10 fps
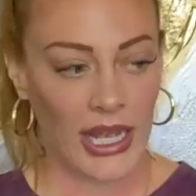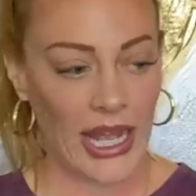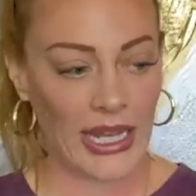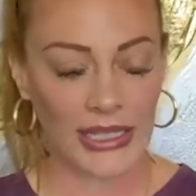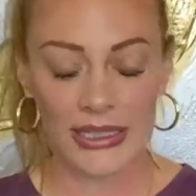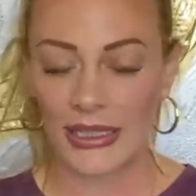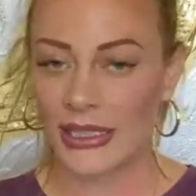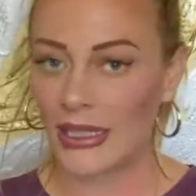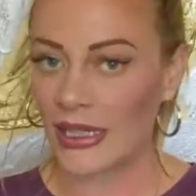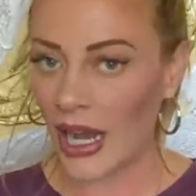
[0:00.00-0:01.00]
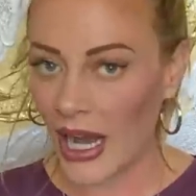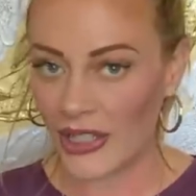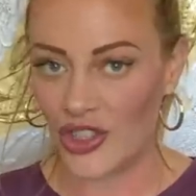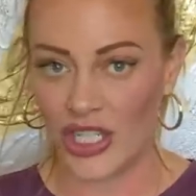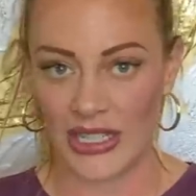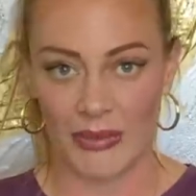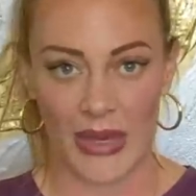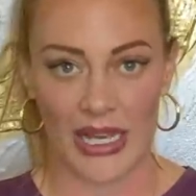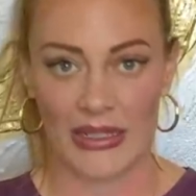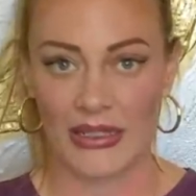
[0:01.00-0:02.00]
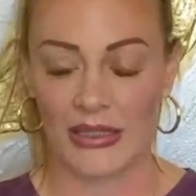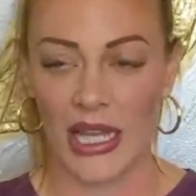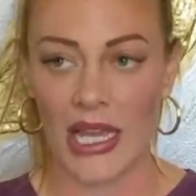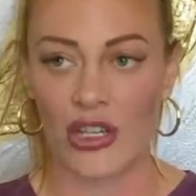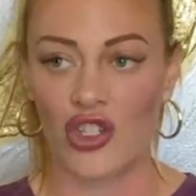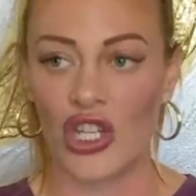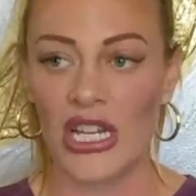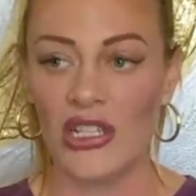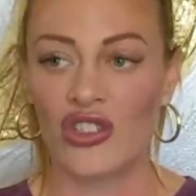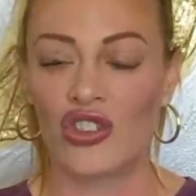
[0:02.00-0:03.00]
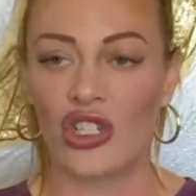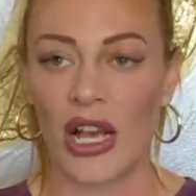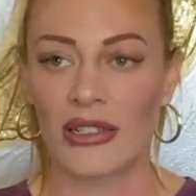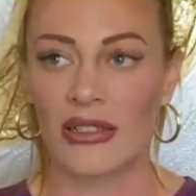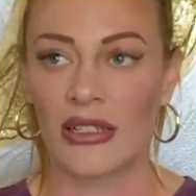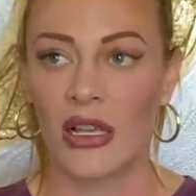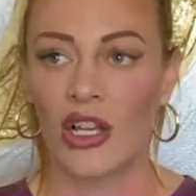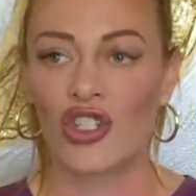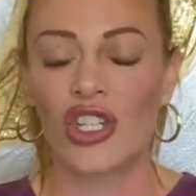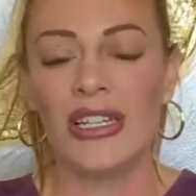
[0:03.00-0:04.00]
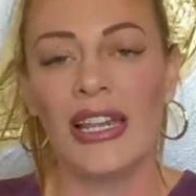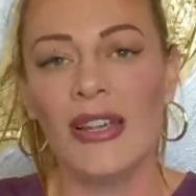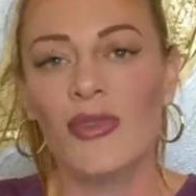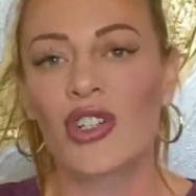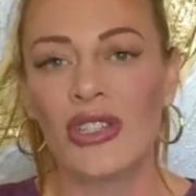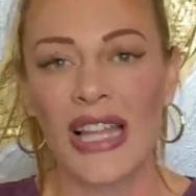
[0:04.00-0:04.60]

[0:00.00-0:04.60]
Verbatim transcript: and God, she's a mess. Like, she is just, she named her